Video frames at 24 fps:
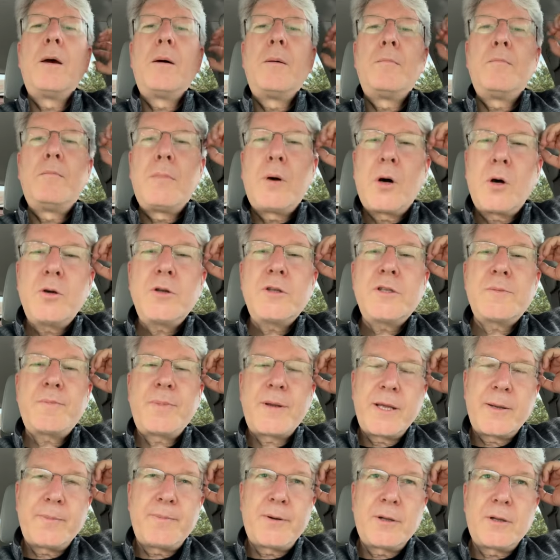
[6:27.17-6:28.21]
Most
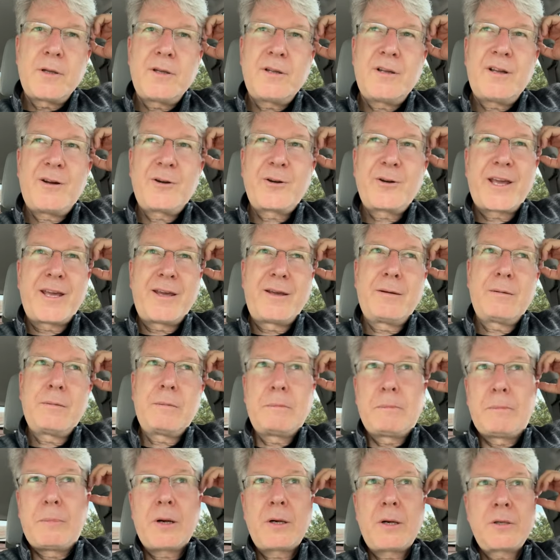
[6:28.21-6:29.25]
people, okay,
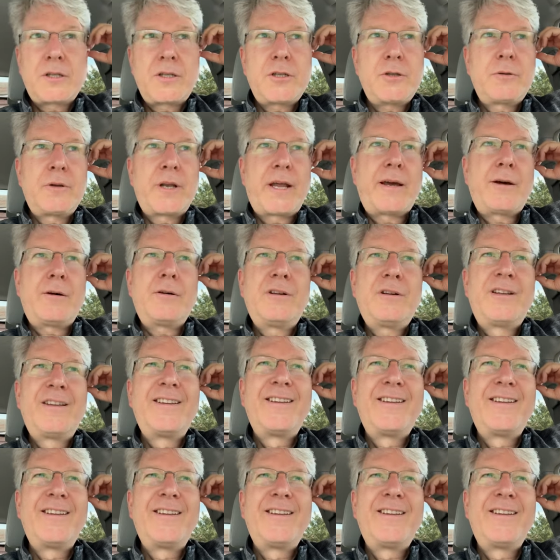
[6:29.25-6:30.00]
part two now.